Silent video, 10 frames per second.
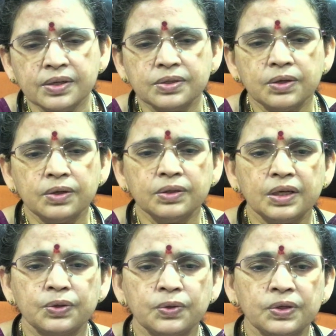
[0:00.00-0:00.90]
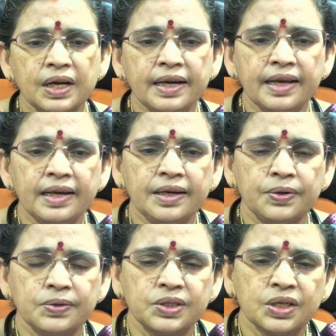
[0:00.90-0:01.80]
So the total daily
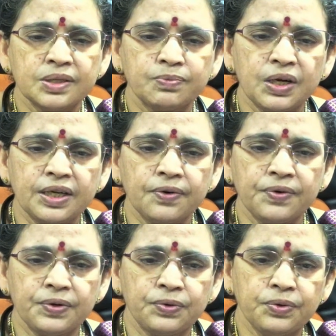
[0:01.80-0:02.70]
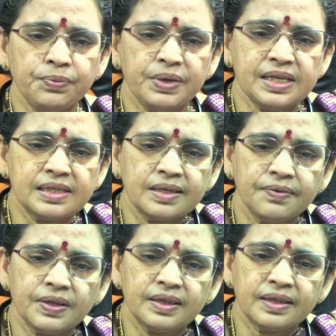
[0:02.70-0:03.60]
dose split over 2 meals
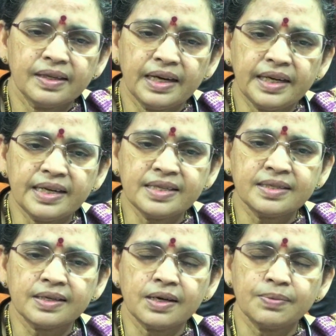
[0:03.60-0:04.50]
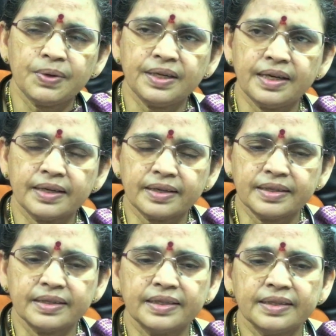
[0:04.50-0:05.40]
with greatest carbohydrate
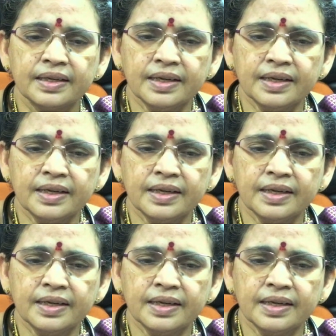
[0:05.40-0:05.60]
content